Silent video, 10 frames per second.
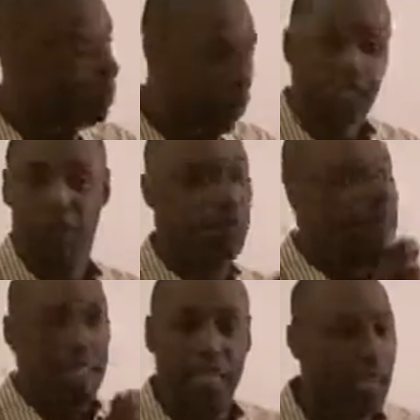Trust
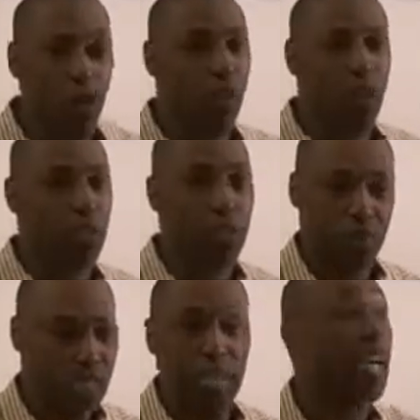me, they don't want you
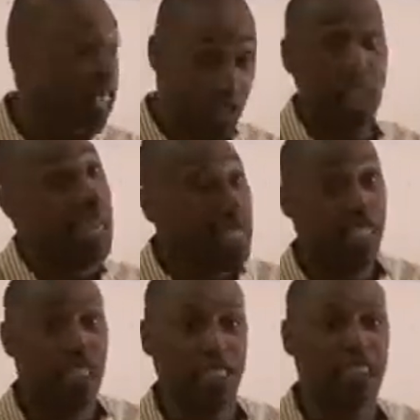saying that because, yeah, it
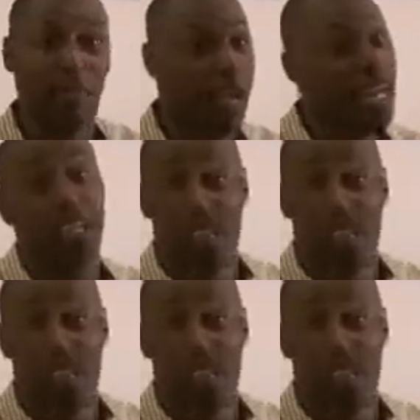does look bad.